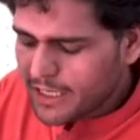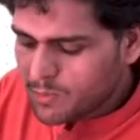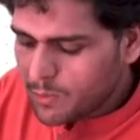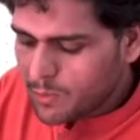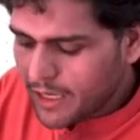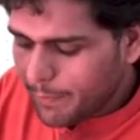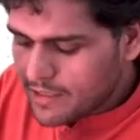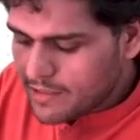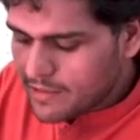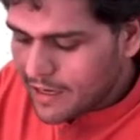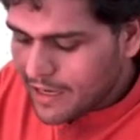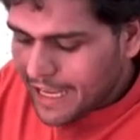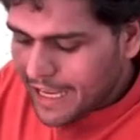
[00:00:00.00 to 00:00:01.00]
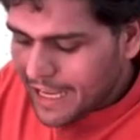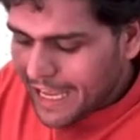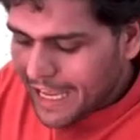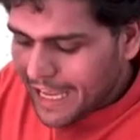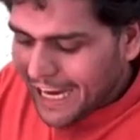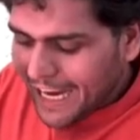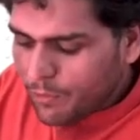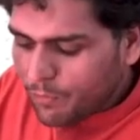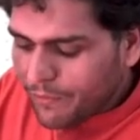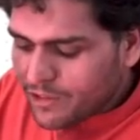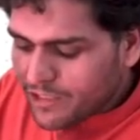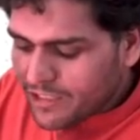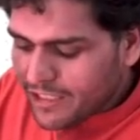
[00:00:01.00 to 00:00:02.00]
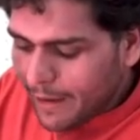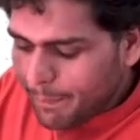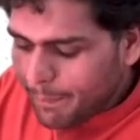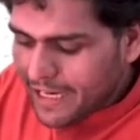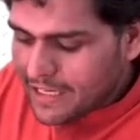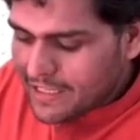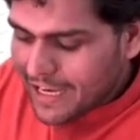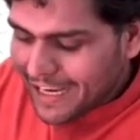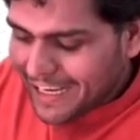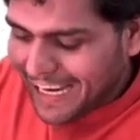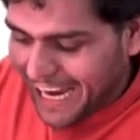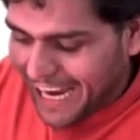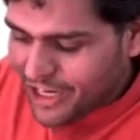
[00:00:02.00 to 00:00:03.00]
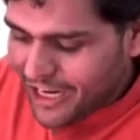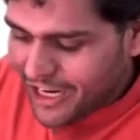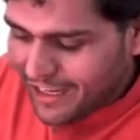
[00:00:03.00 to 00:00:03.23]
happens. And the fifth step is caching.